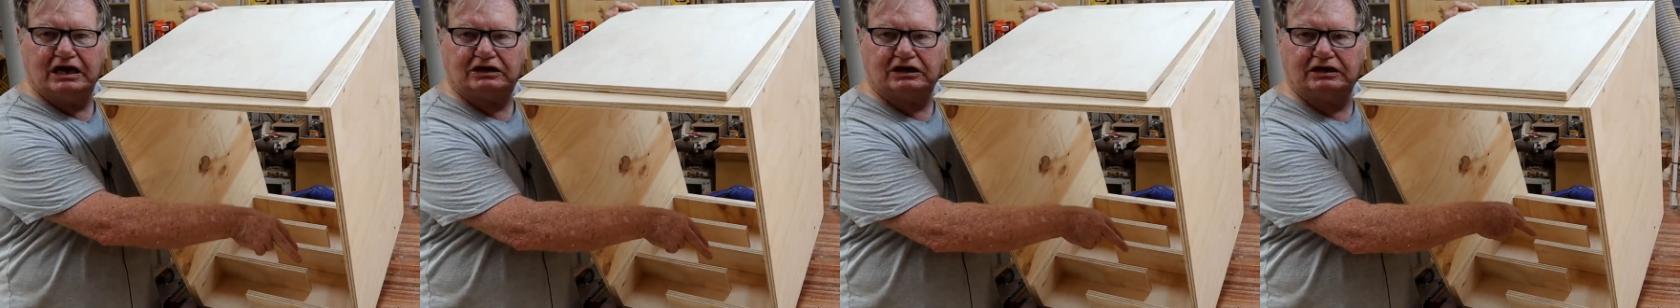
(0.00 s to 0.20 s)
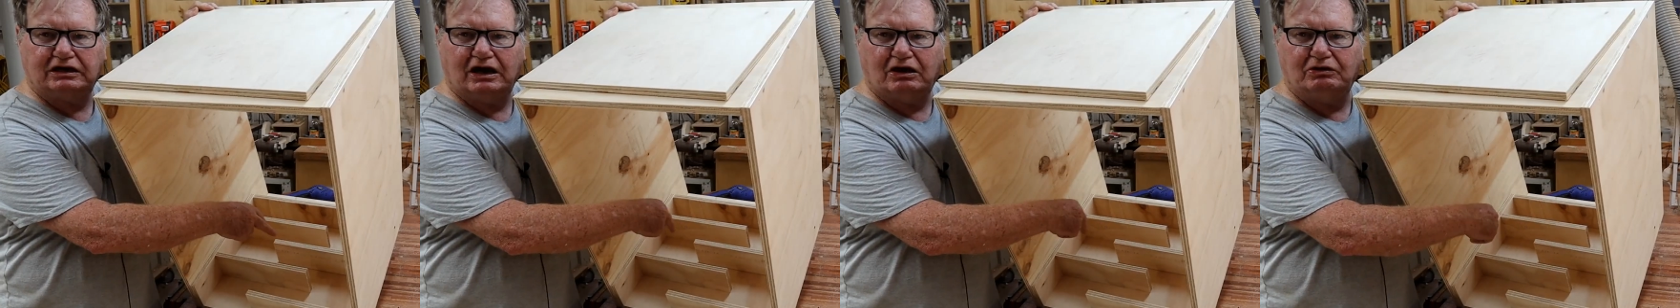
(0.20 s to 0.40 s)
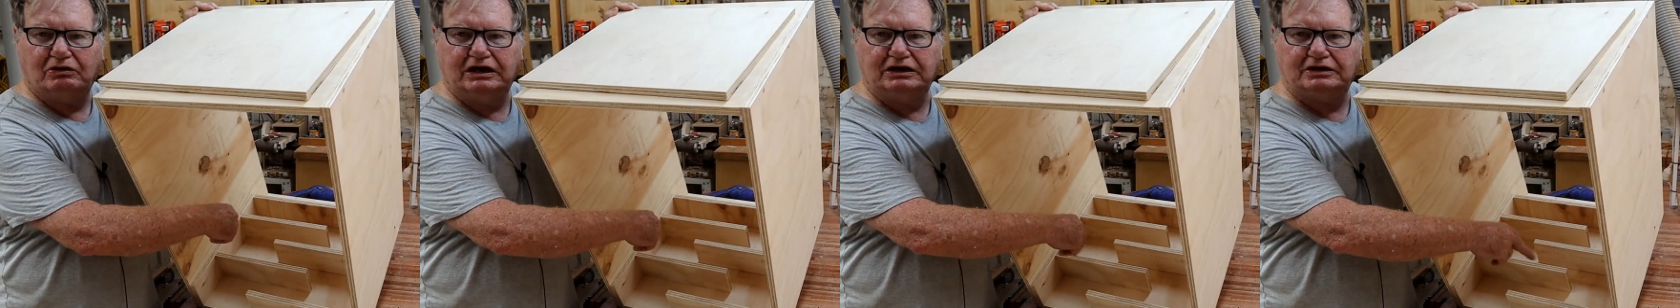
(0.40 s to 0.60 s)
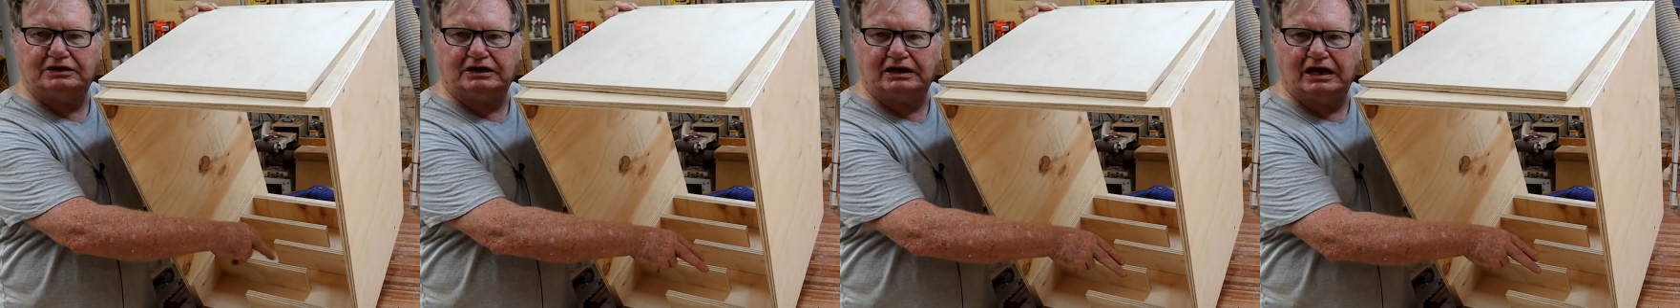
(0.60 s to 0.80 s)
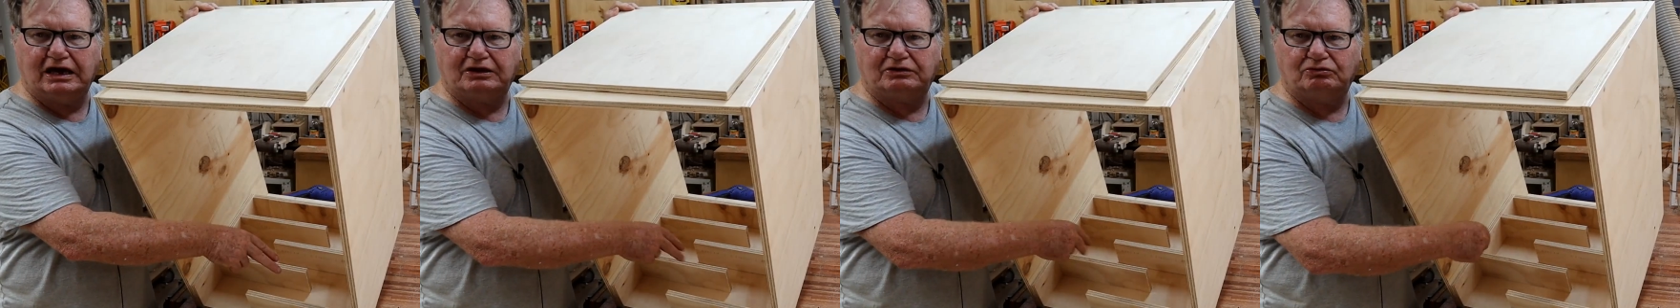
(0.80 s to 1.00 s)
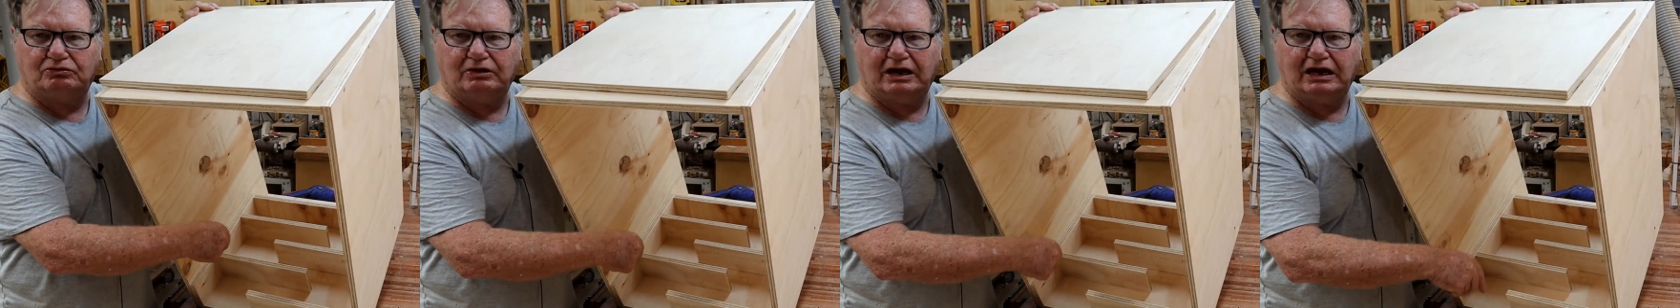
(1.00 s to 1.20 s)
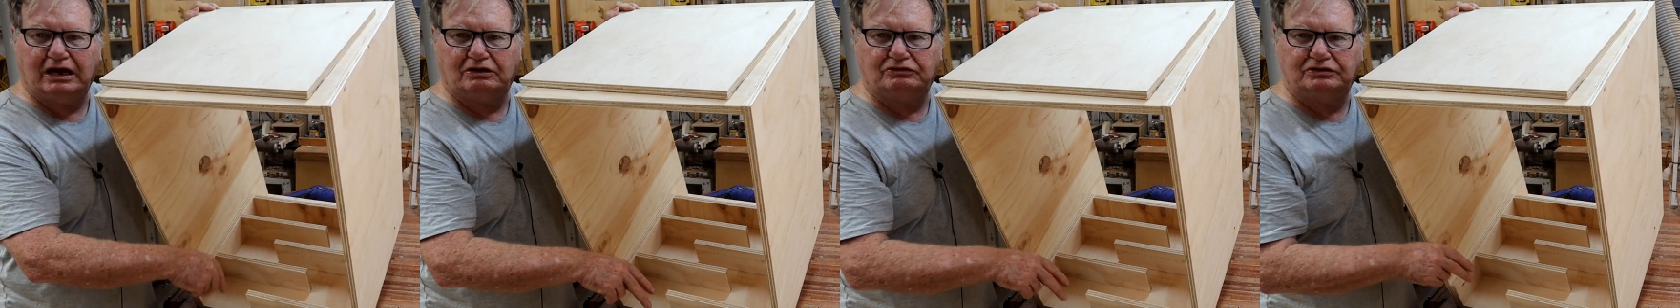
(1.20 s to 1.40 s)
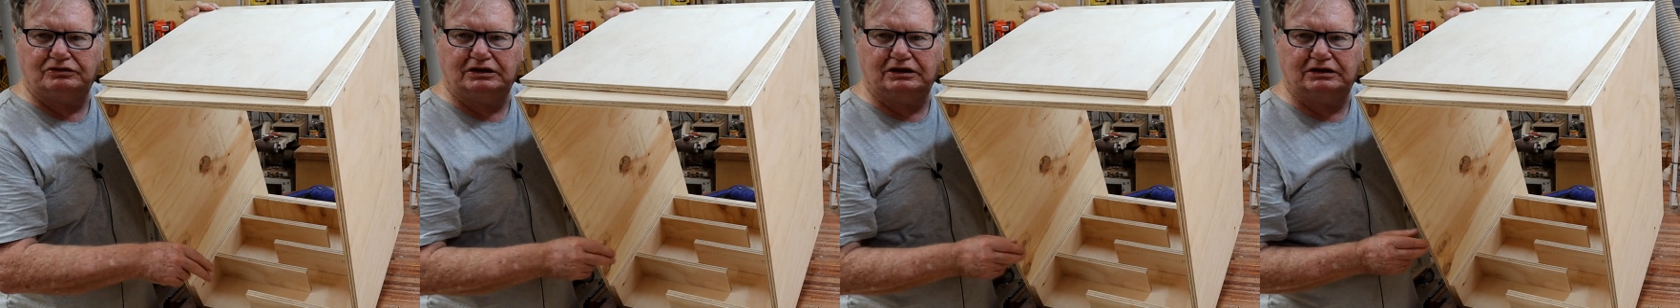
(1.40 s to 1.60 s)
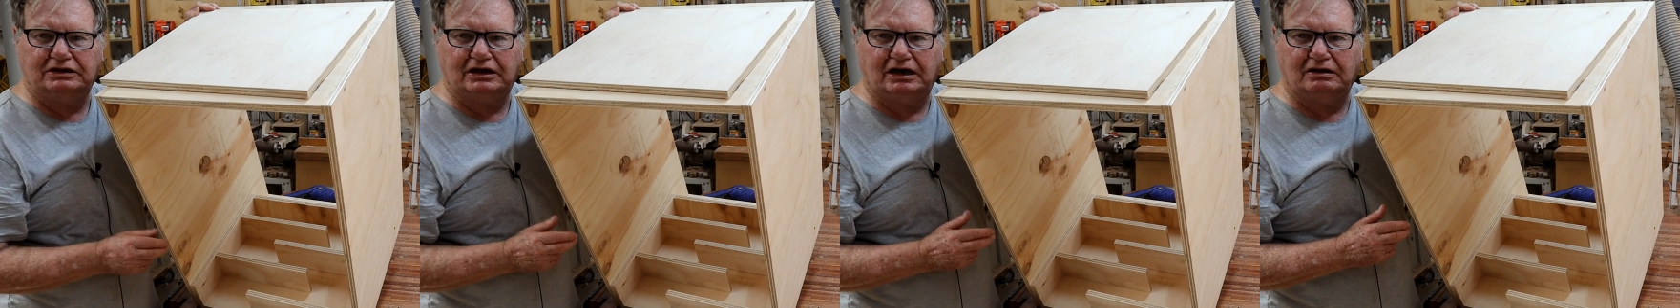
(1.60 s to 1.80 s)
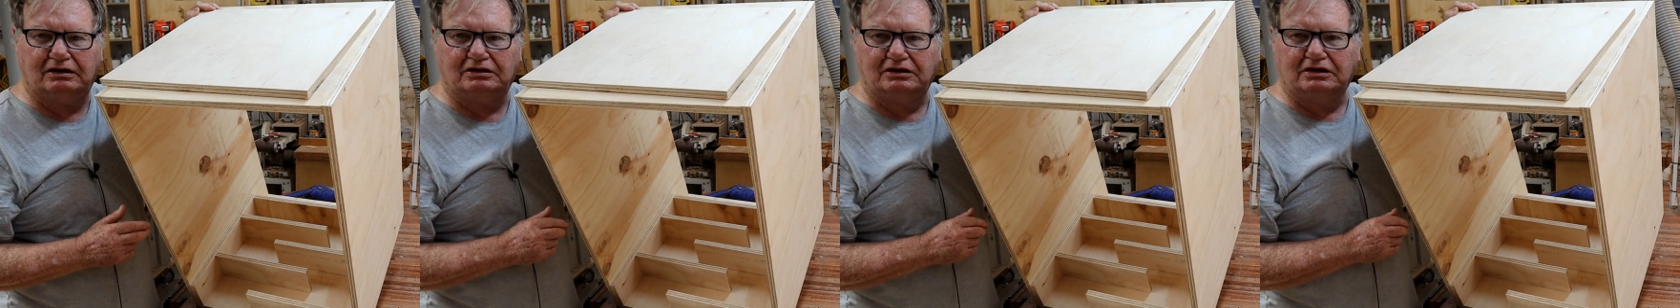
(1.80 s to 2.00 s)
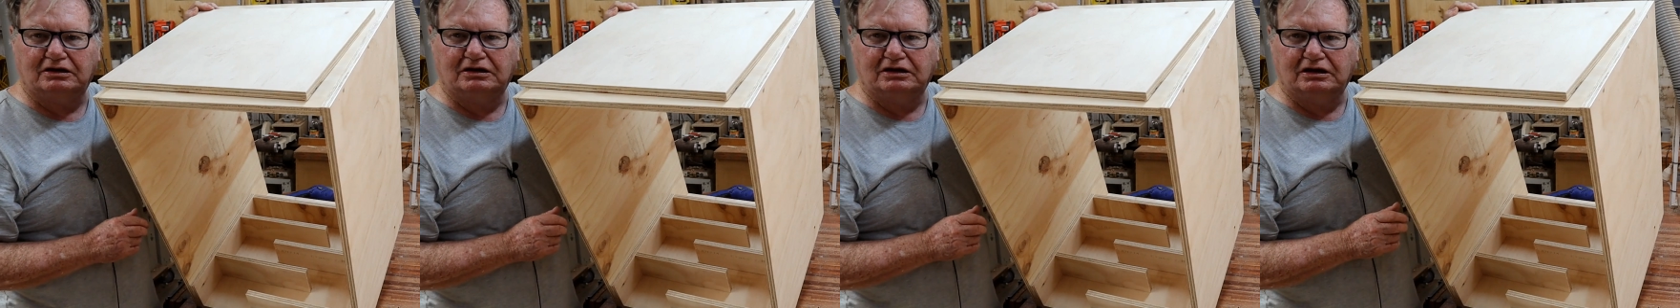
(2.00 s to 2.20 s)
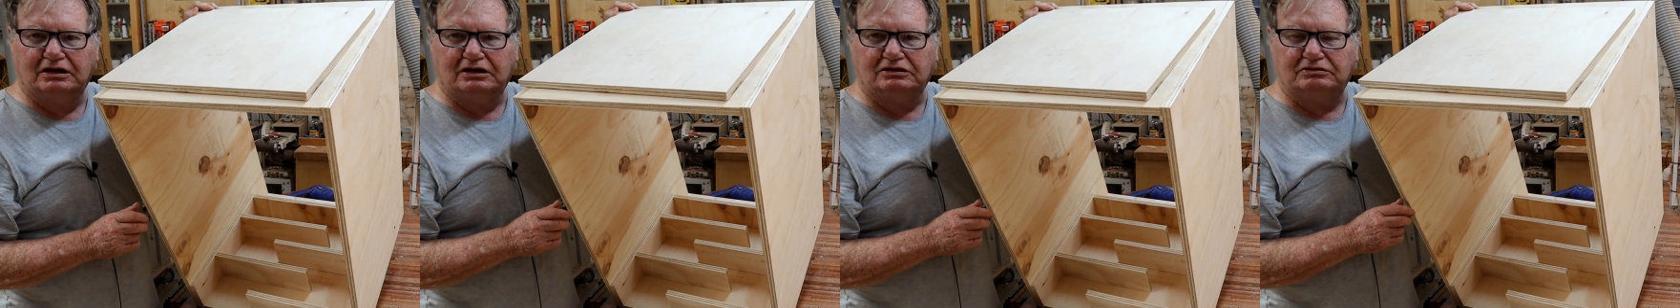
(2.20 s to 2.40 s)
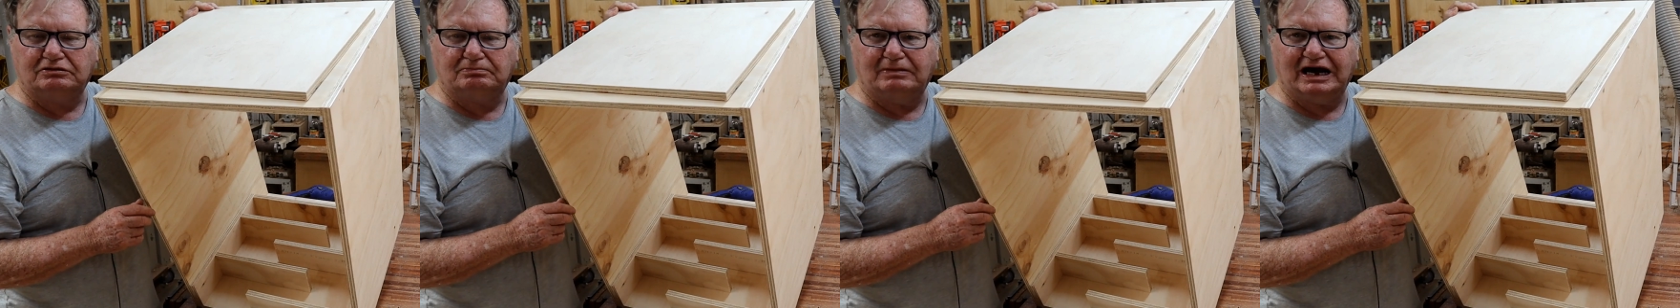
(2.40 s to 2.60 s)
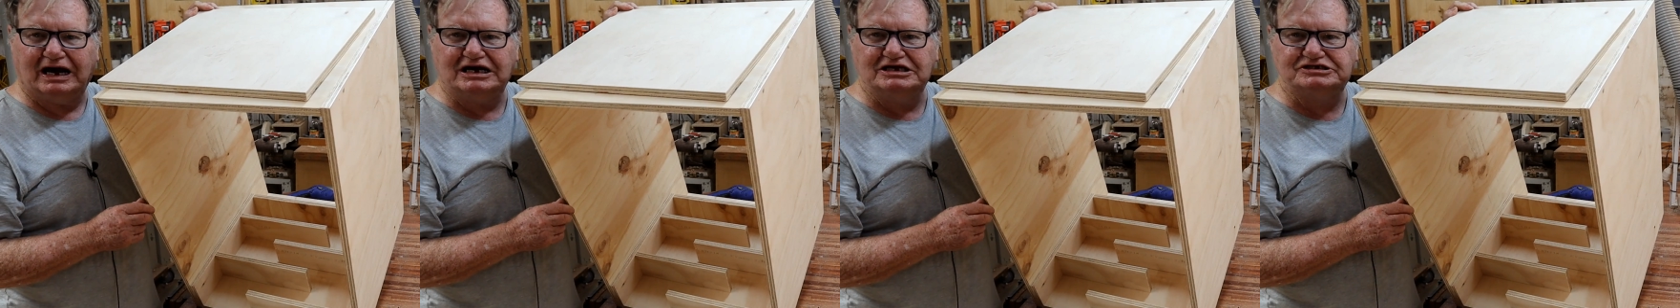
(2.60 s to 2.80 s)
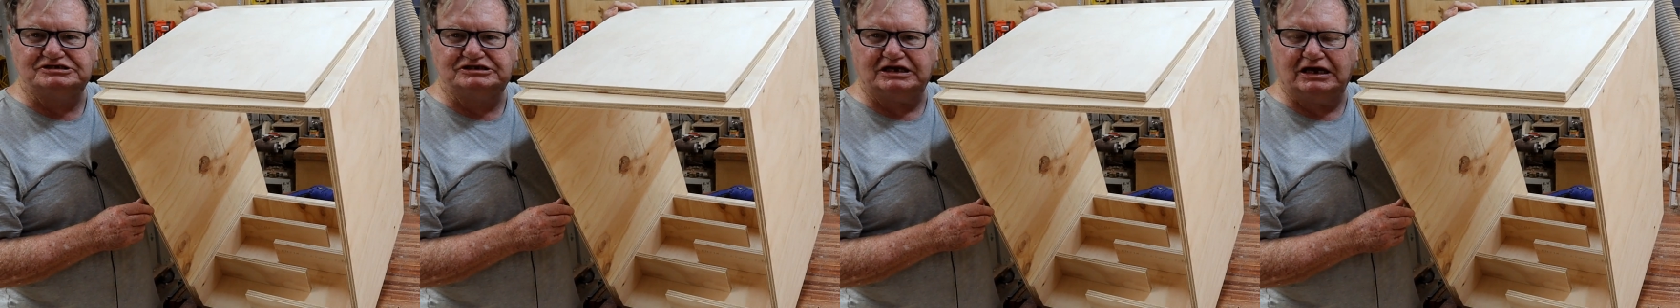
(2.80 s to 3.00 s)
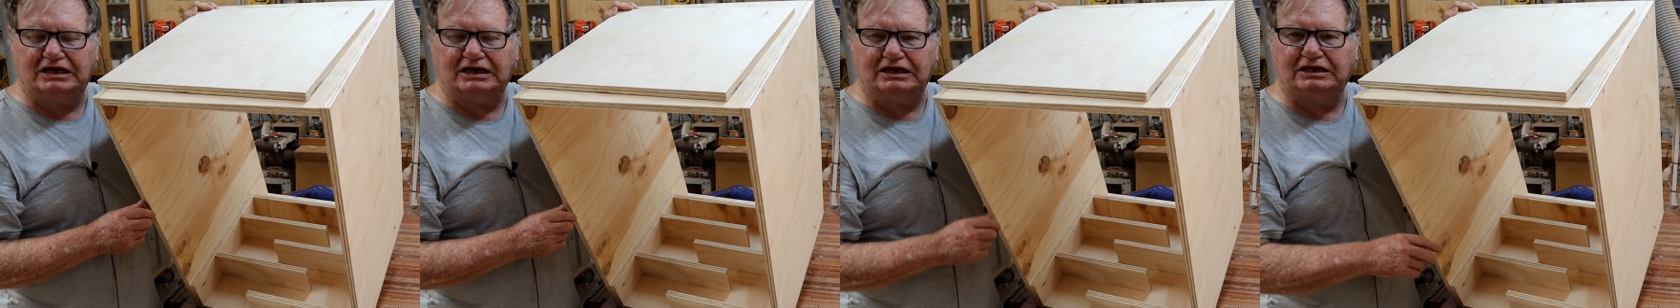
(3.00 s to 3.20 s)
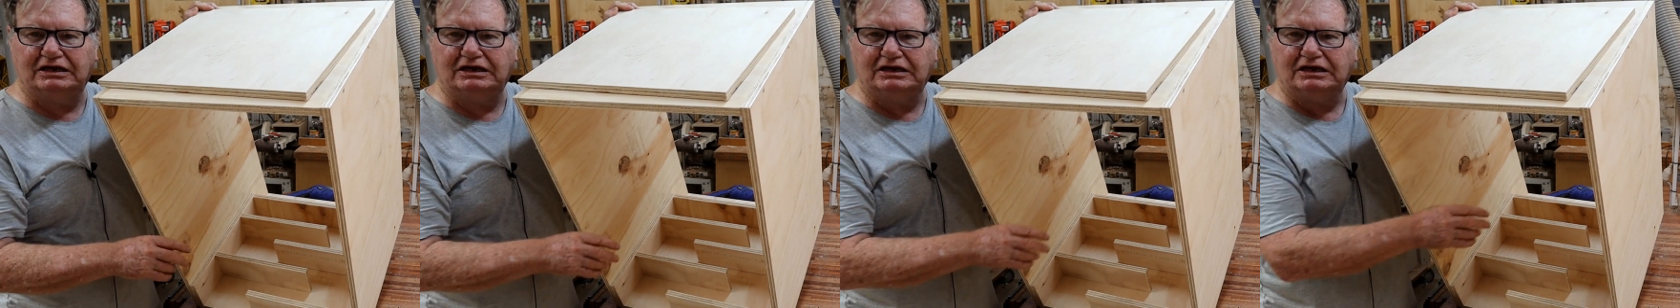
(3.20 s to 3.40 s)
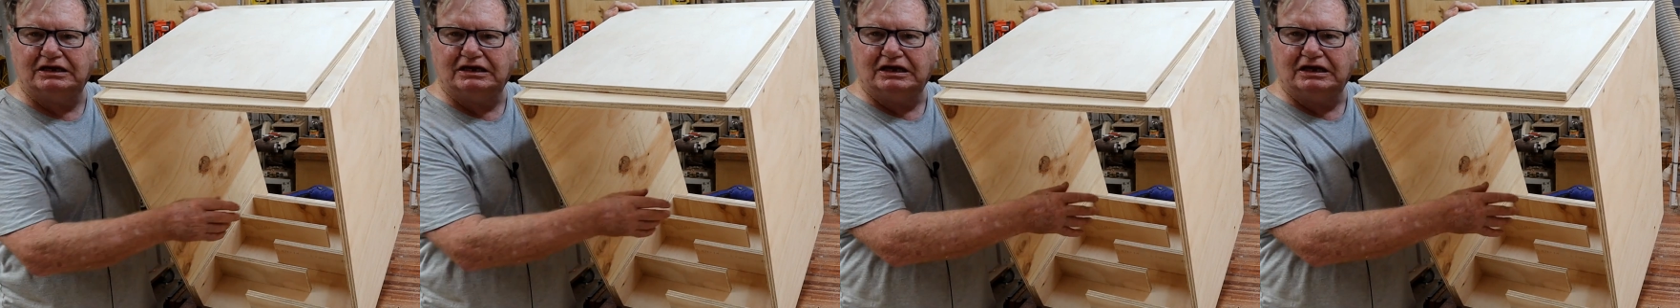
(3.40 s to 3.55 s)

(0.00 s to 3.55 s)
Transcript: air can go in and out around the maze there,